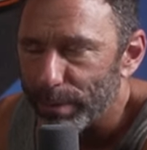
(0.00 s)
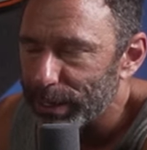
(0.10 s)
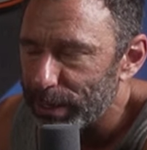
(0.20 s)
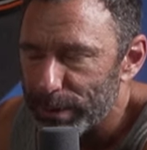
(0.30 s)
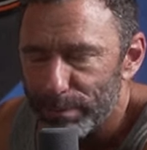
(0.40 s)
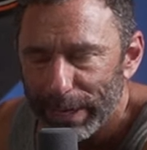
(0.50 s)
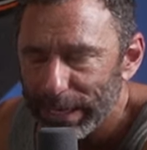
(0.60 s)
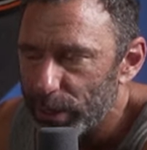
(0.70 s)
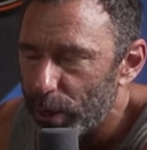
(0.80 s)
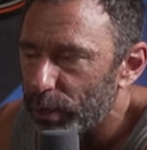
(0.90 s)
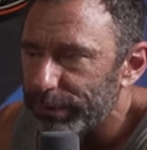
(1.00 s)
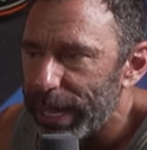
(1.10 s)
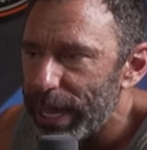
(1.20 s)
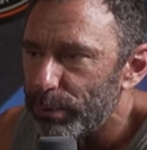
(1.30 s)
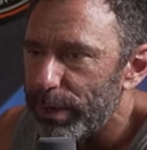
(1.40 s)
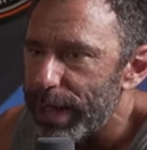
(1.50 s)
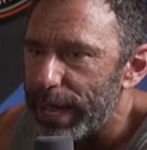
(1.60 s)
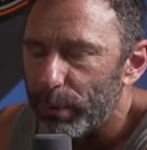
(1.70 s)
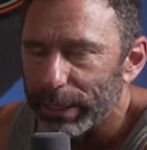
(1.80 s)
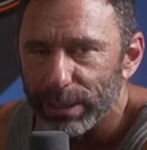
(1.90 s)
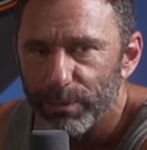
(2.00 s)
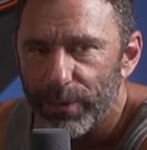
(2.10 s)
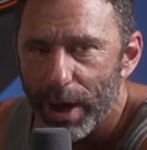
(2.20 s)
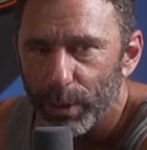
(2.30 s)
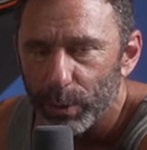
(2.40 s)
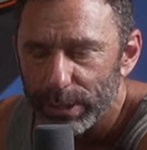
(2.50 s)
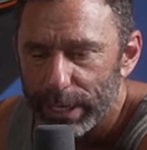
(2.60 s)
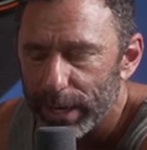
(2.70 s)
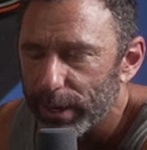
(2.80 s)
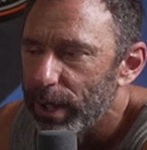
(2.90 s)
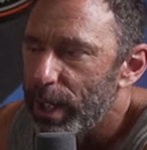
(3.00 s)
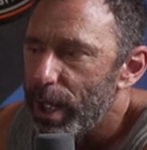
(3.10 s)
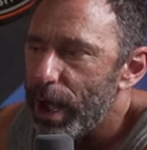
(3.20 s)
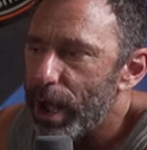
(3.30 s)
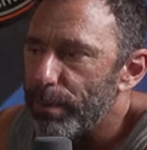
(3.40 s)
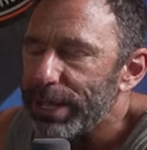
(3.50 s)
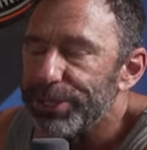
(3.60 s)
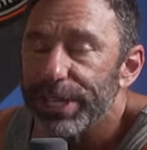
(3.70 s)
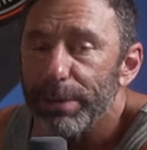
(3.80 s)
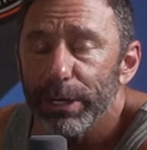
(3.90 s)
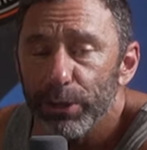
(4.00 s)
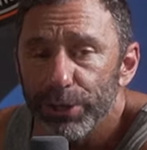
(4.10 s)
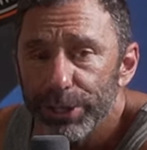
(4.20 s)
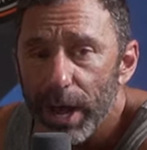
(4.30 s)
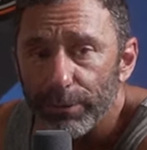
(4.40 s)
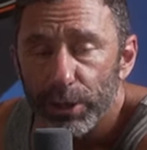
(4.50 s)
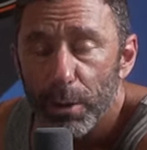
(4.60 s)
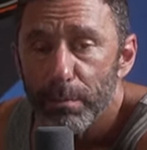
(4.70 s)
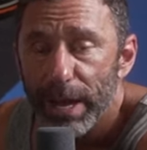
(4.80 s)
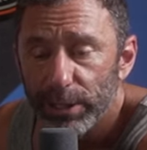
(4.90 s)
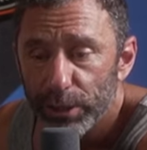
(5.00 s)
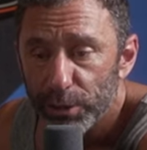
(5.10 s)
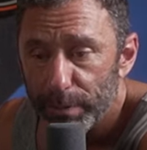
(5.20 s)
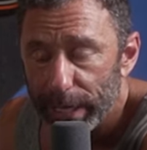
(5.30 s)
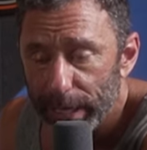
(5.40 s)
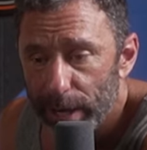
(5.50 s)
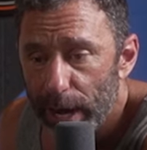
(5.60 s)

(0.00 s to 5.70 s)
I'm going to be beating you all over the head with that. I want to get some followers there um, and send me your stuff. So message me.